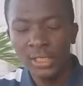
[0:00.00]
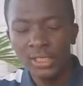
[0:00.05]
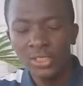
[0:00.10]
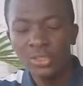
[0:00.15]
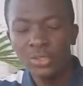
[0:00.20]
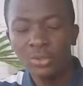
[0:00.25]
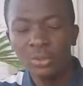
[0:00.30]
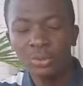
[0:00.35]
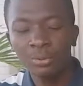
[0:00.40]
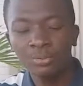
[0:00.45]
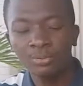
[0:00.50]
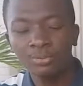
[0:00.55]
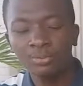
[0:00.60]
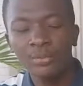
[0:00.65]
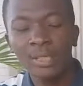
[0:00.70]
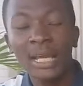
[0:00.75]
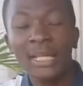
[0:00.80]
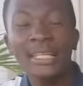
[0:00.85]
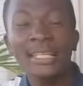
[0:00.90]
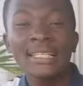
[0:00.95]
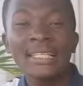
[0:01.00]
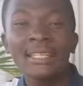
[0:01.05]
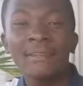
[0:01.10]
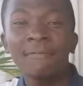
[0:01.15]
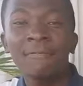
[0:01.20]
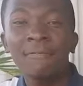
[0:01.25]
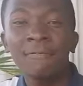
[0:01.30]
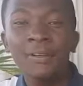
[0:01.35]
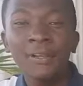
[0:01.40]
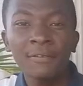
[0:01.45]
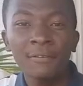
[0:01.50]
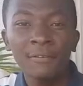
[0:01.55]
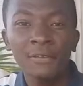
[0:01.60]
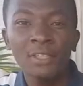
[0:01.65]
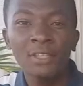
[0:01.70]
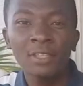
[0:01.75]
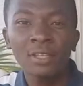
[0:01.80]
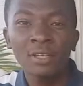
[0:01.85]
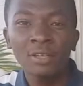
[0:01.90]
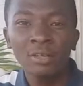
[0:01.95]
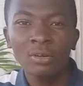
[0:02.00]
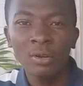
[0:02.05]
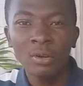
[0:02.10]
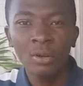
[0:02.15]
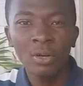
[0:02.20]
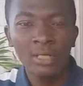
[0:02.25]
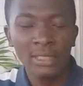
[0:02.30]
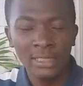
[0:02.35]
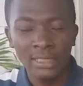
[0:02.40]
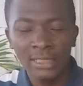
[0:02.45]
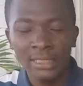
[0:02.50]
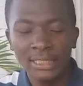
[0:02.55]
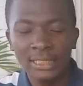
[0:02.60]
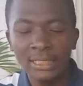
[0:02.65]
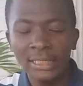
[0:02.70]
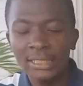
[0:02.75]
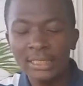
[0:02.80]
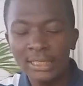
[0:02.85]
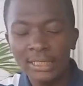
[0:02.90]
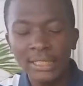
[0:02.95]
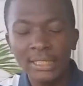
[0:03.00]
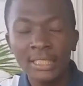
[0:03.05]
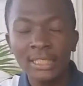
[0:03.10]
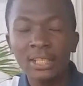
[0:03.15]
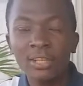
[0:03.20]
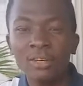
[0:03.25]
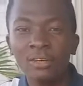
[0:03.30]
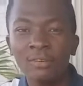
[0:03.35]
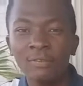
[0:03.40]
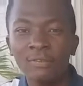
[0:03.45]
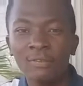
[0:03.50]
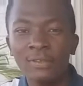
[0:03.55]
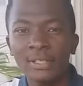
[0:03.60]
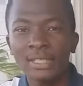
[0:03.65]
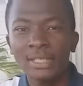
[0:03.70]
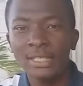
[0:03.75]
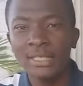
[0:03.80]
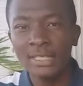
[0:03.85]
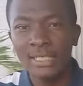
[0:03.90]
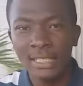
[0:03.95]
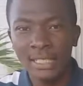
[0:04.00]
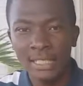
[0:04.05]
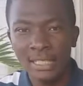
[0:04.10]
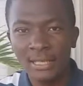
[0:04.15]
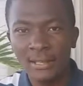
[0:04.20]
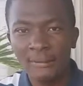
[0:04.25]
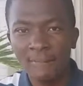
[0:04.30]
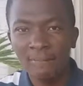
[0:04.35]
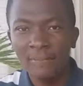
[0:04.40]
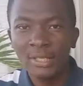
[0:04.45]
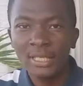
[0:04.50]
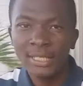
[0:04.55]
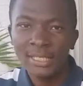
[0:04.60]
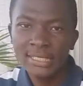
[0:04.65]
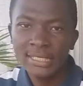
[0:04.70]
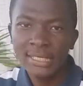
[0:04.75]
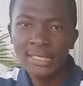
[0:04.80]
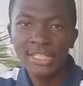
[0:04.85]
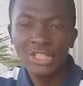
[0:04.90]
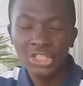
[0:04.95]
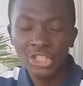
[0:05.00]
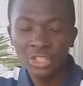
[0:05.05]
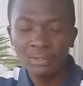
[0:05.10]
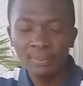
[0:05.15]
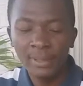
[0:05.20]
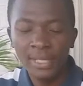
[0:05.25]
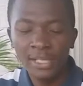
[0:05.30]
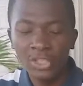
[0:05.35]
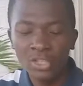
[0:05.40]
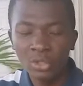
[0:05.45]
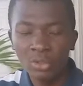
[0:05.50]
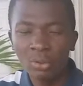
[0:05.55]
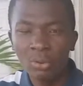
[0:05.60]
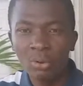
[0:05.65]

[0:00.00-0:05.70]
So, and it's the 5th chord in the key of C. It's a G major